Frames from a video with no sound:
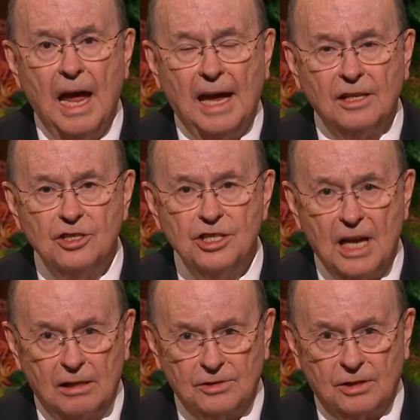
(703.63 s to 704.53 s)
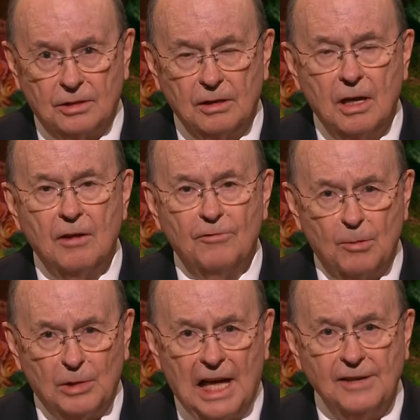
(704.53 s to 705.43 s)
and shelter
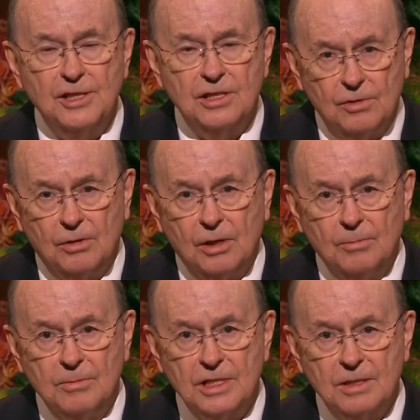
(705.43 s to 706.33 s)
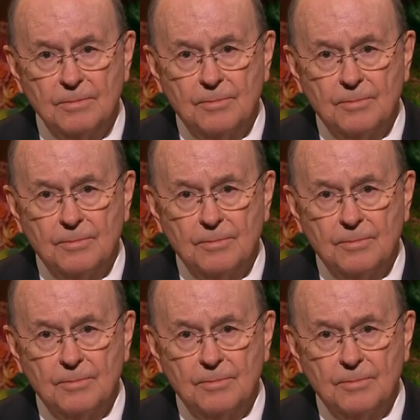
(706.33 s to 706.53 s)
from life's storms.